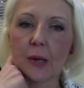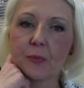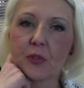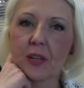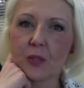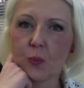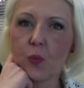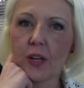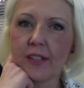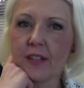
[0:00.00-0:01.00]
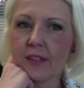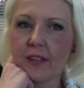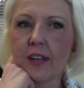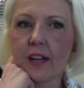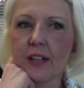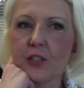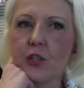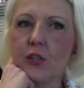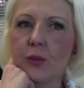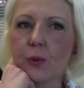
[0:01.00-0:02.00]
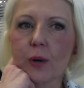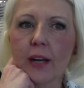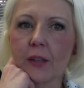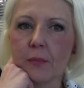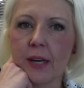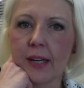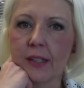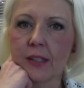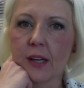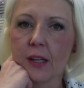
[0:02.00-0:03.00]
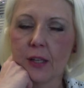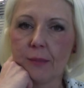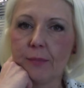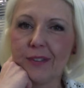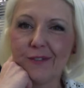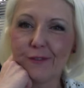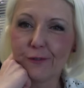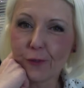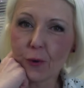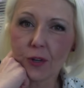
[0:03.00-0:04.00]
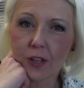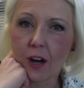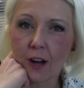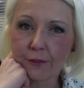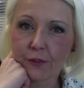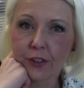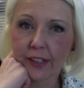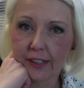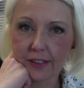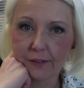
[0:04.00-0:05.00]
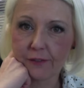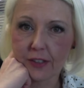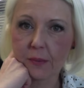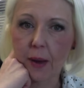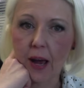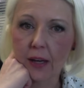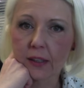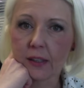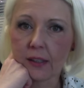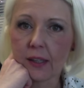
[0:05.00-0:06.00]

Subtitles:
So that's one thing I do recommend before offering any feedback.